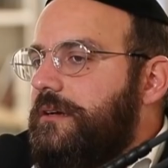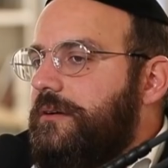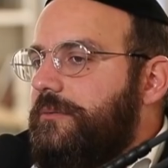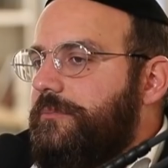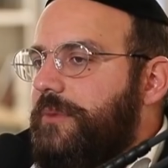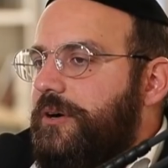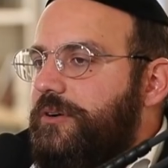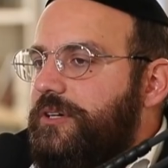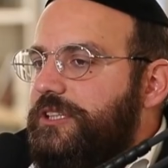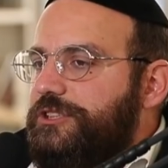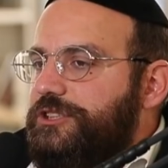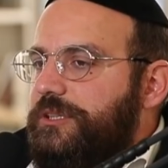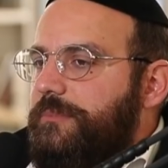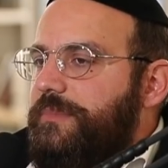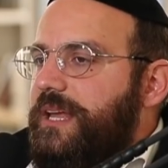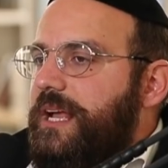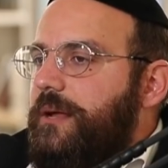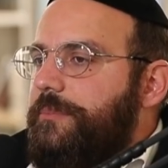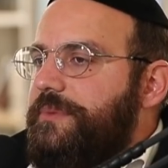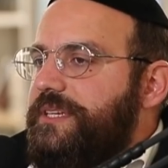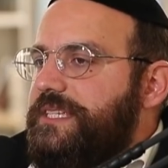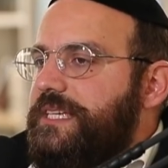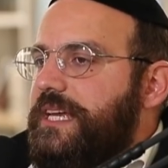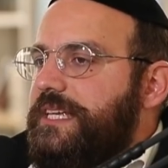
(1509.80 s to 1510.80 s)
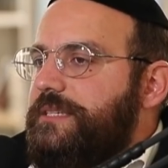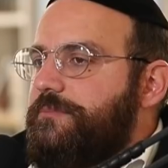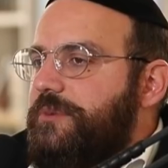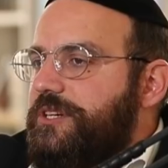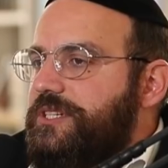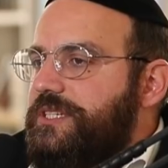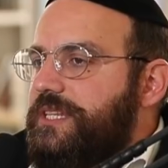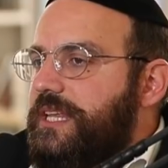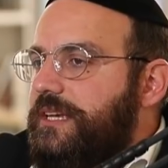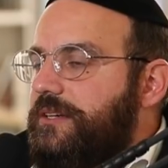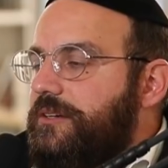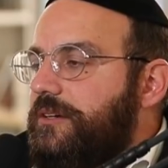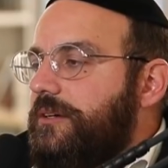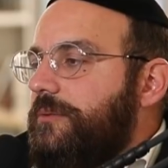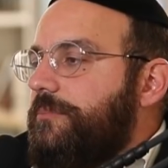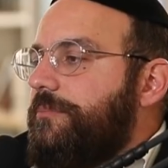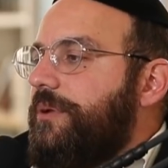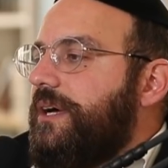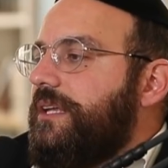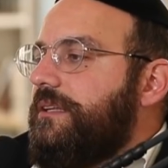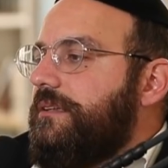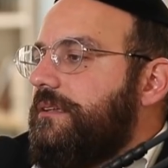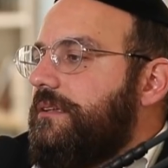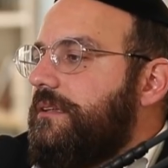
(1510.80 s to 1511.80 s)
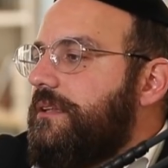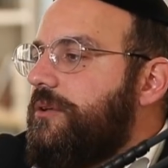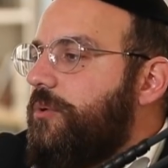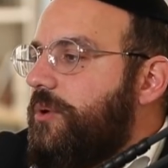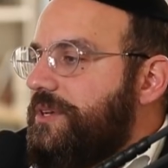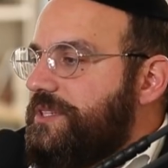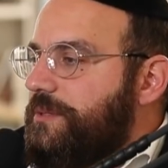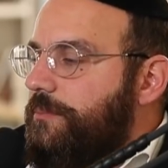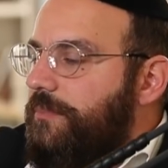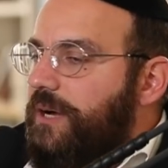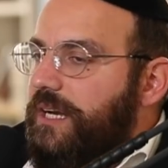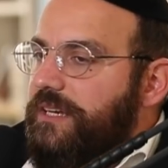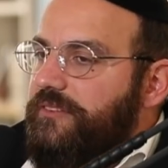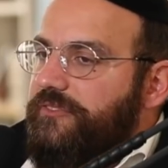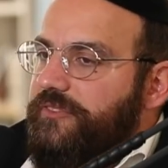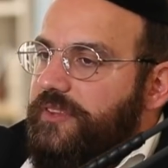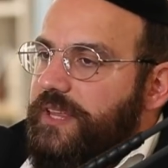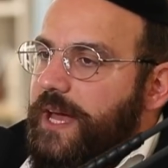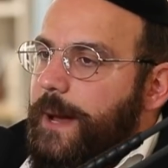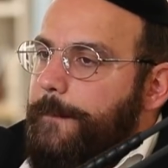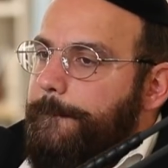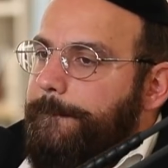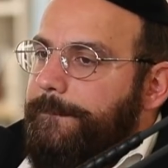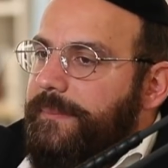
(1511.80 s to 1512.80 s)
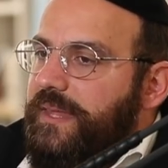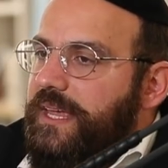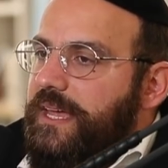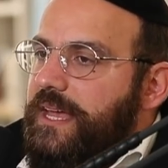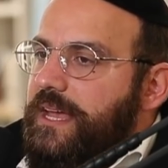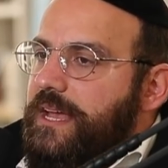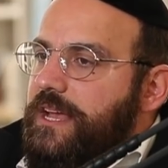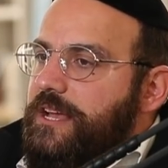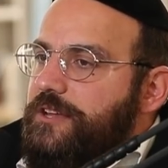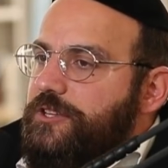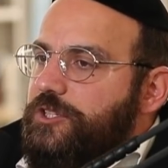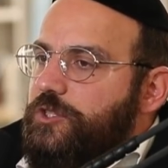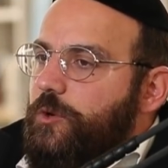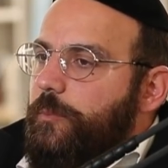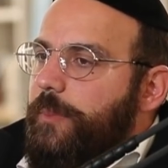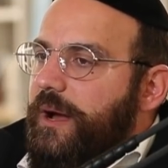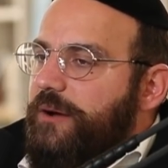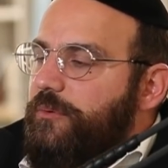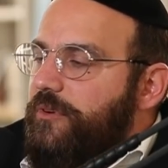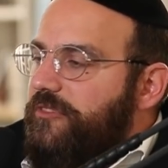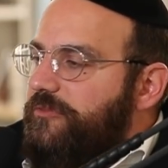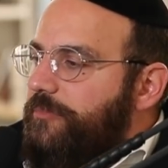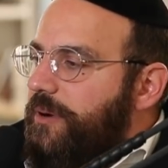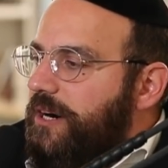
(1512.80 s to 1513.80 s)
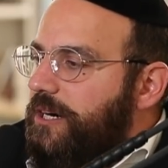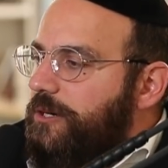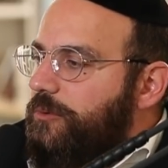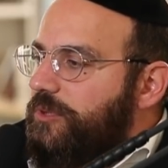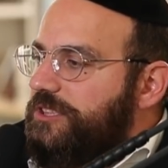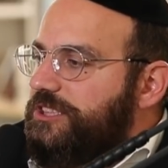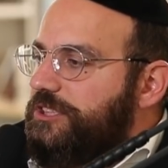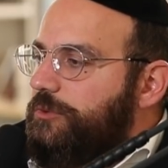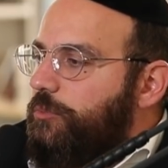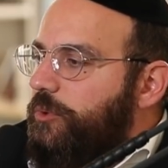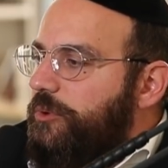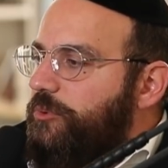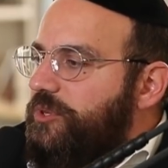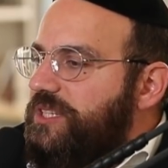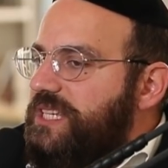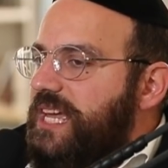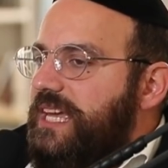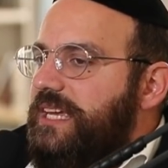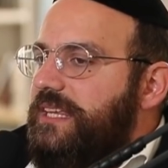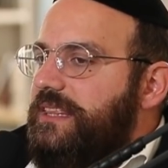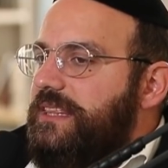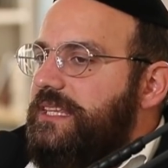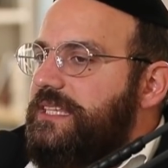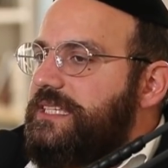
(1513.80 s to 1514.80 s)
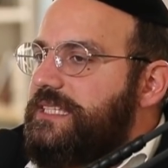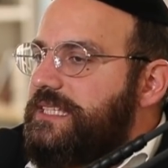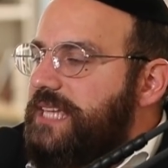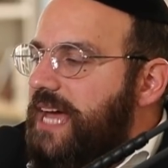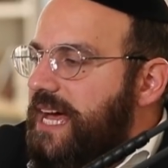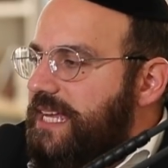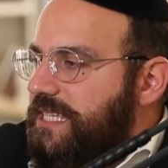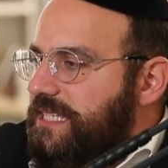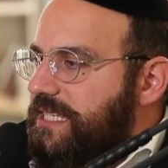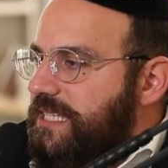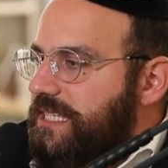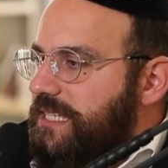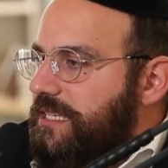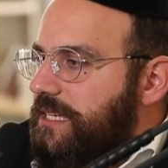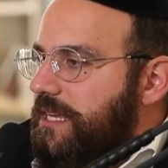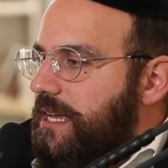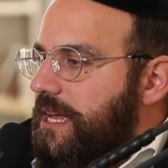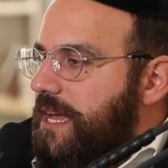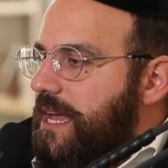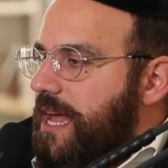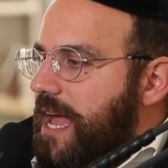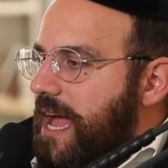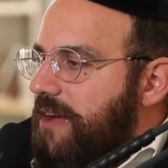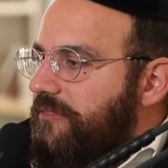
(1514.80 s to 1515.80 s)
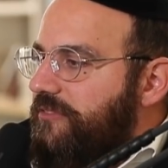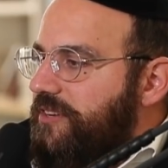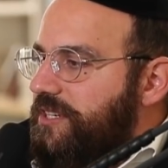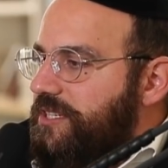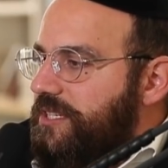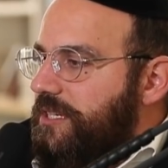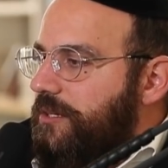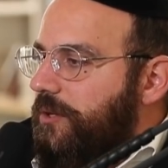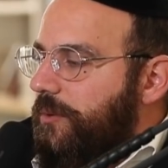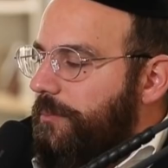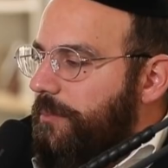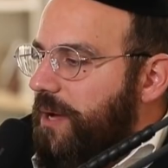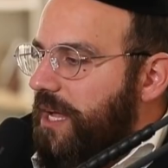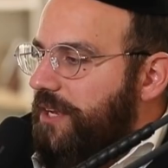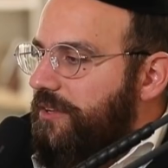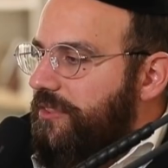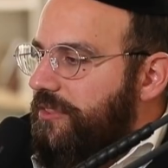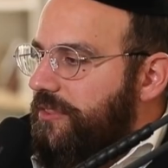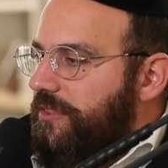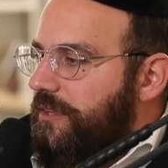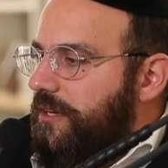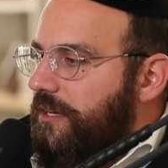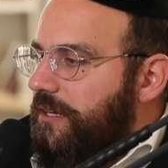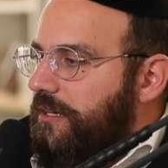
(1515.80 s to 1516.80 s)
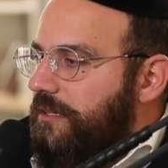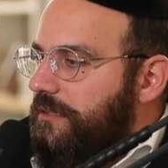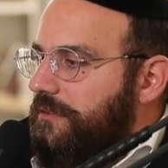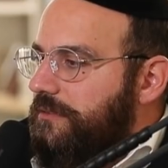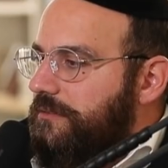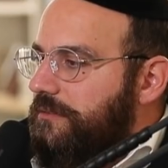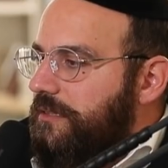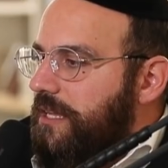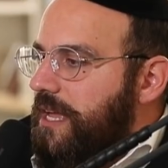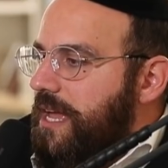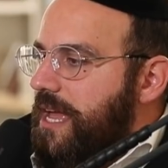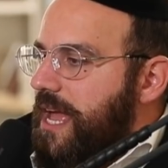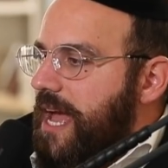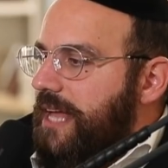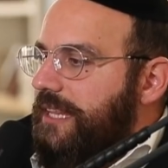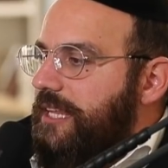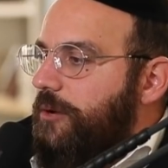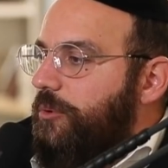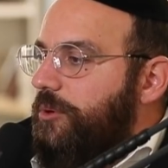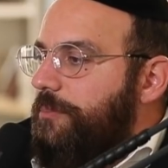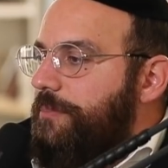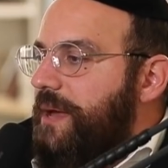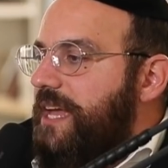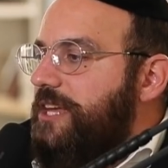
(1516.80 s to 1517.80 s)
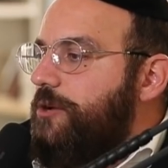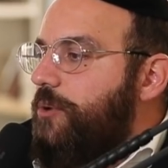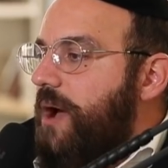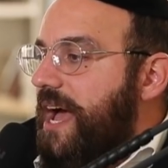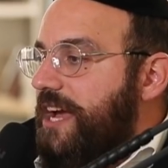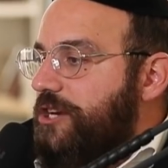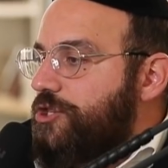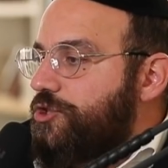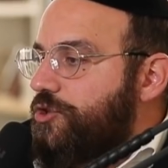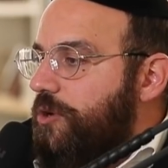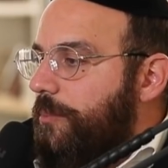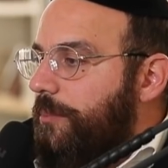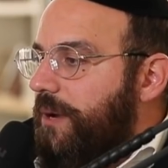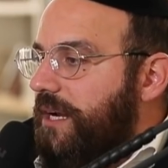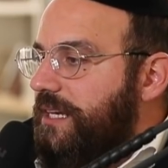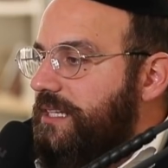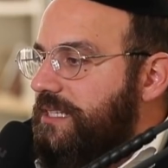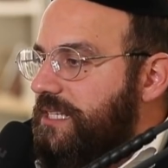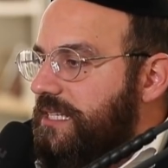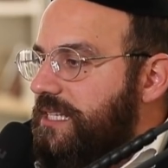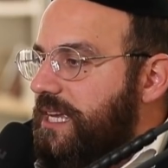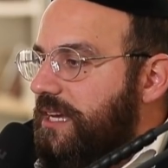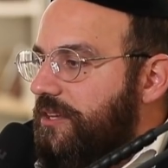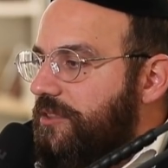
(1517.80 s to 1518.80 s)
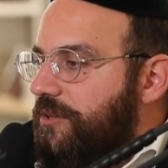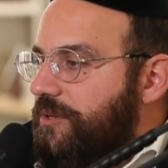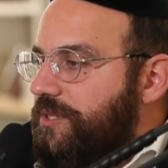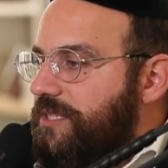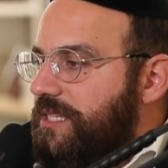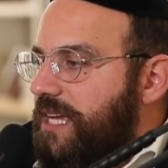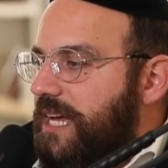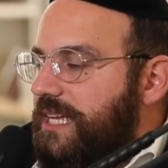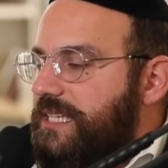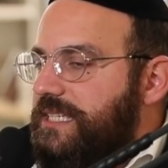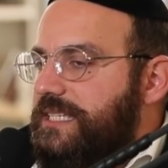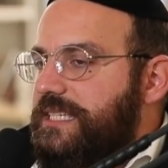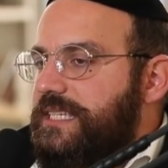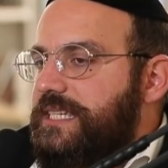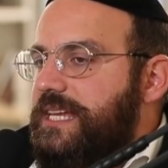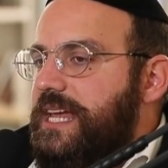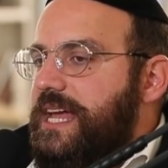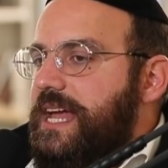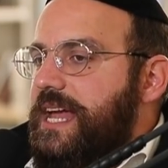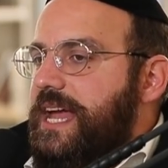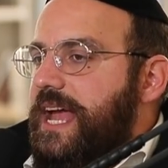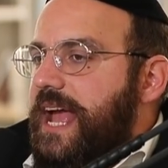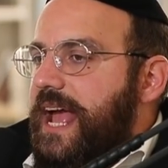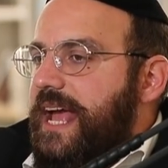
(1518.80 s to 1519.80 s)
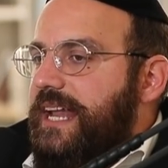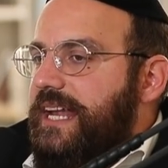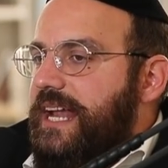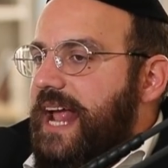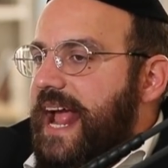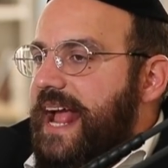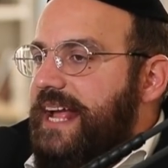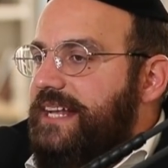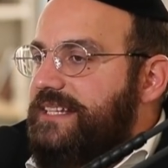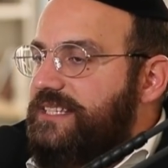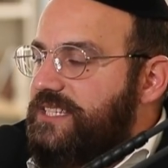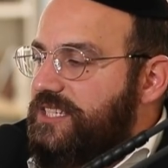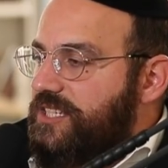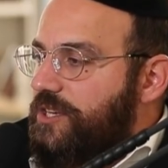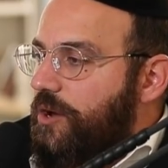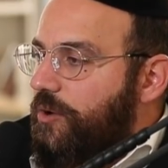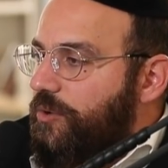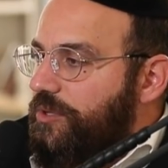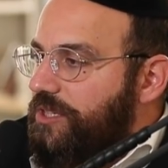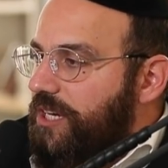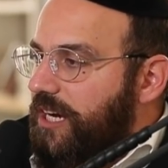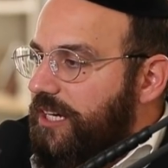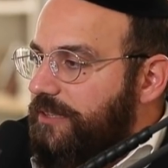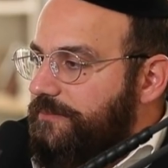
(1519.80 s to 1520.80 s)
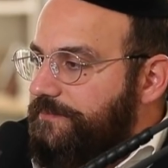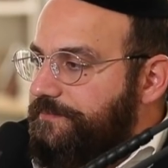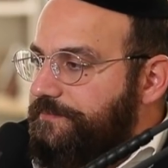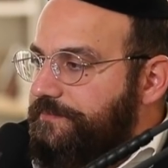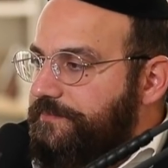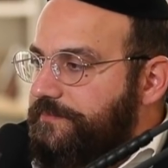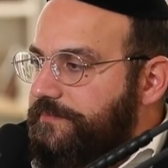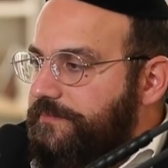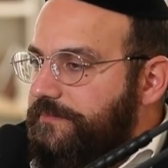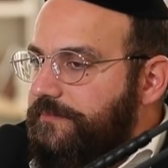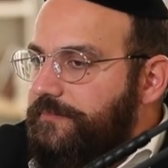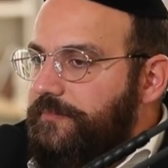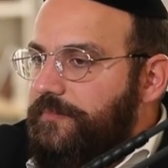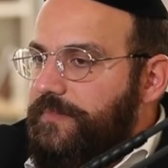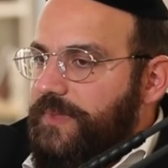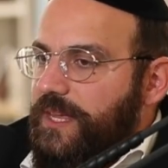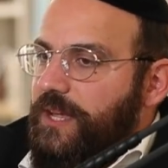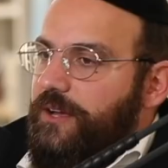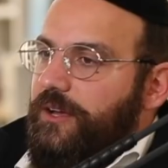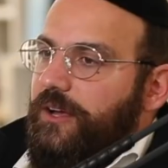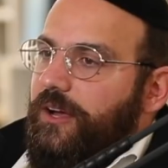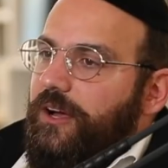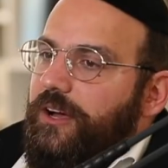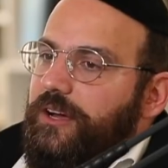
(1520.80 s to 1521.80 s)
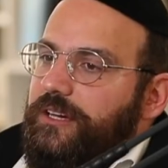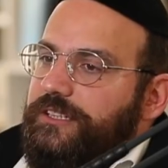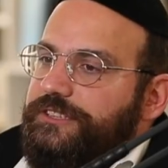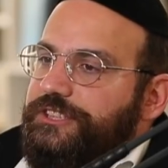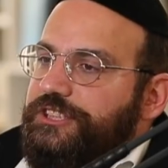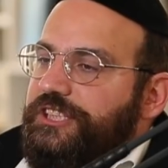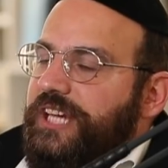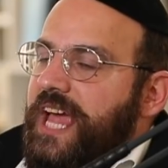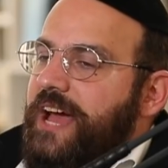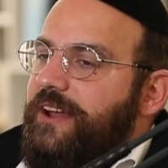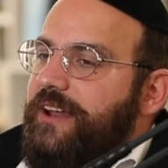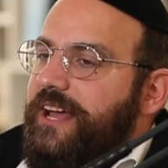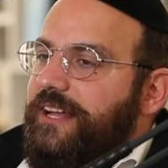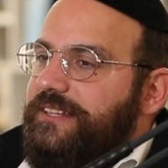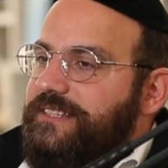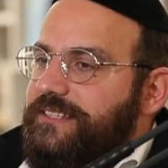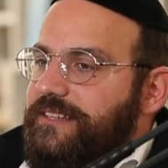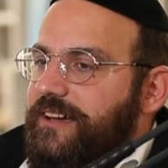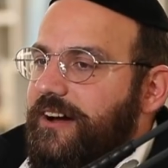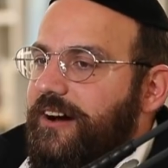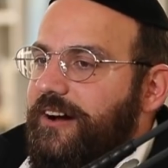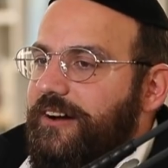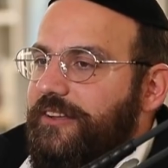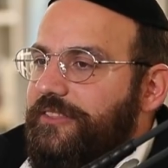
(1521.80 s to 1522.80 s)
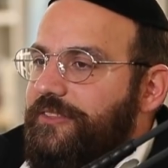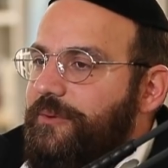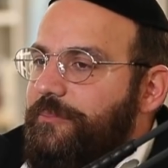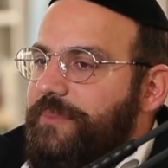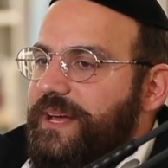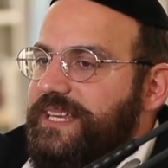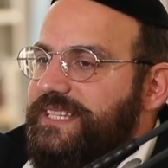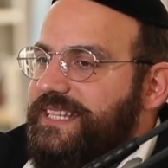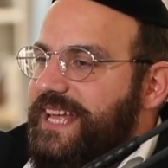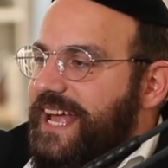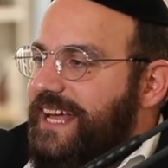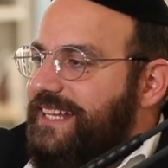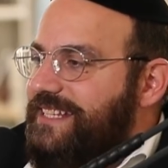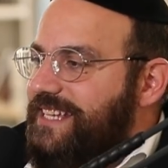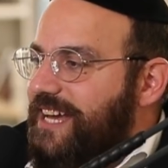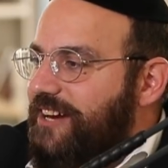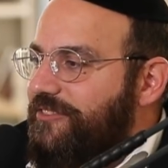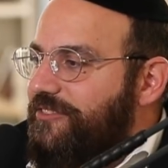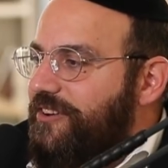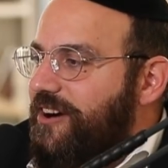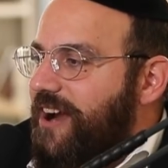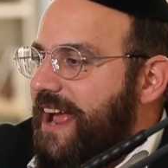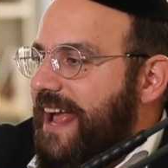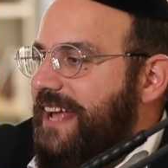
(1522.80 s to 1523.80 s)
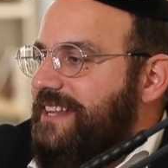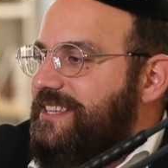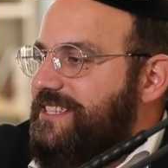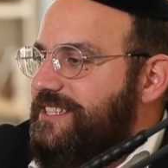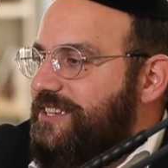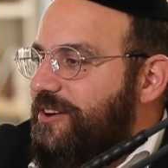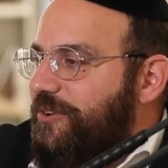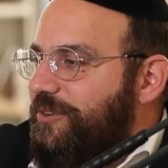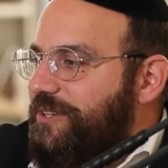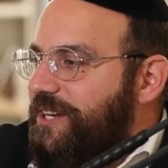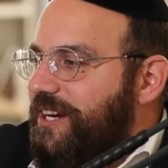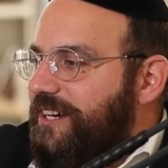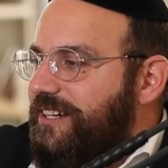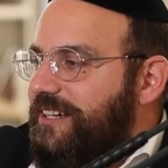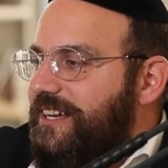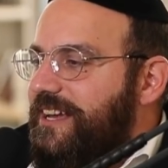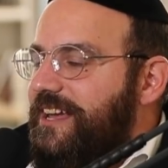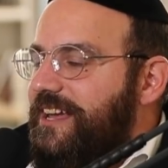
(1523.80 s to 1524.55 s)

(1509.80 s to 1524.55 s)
Baruch Hashem, they helped us out as much as they could, but there wasn't money for that. So by Rev Berkowitz, we would take these tests every single month, and they would pay you extra money to take those tests. And Aunt Sonia, shout out to the best aunt ever, Aunt Sonia.